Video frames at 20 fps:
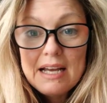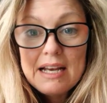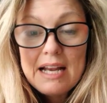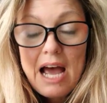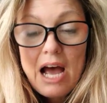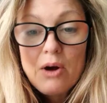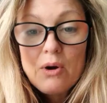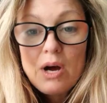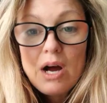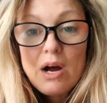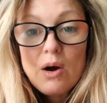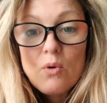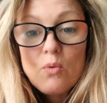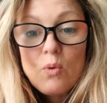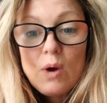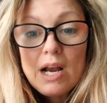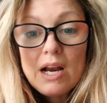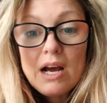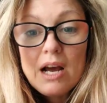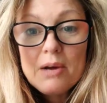Now,
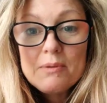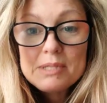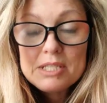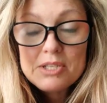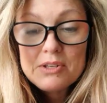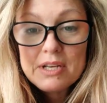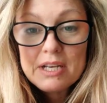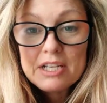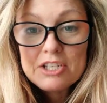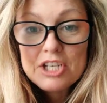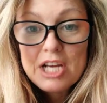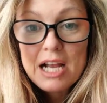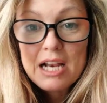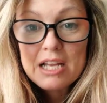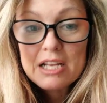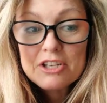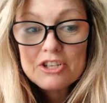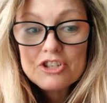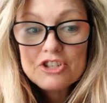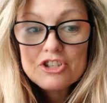when I was doing a
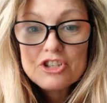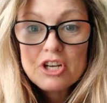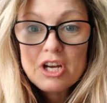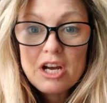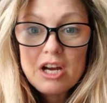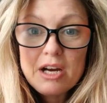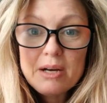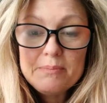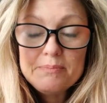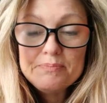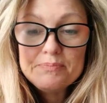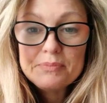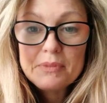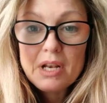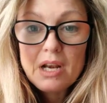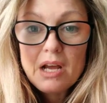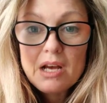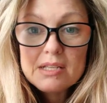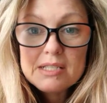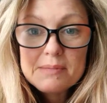challenge um,
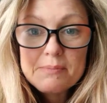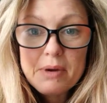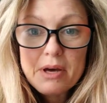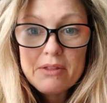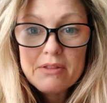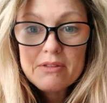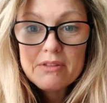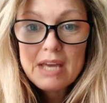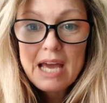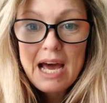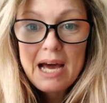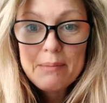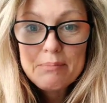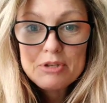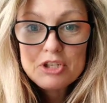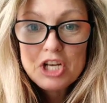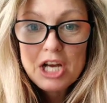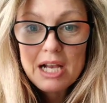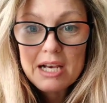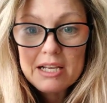last month, the
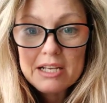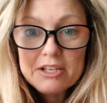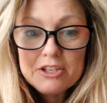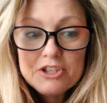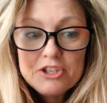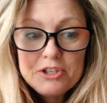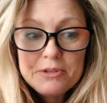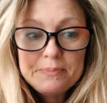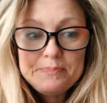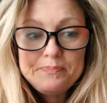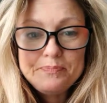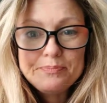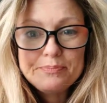ab challenge,